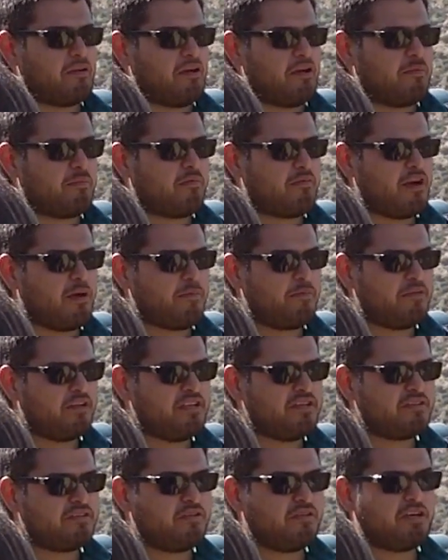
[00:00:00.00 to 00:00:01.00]
on
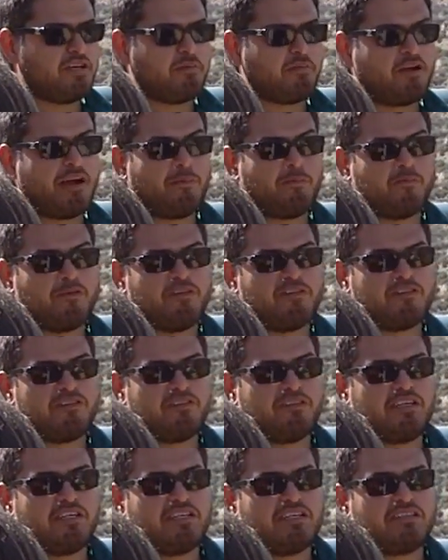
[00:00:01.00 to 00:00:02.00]
properties, going to properties
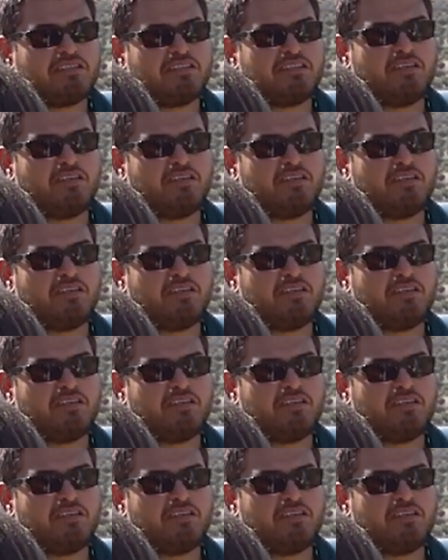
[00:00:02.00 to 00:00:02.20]
looking to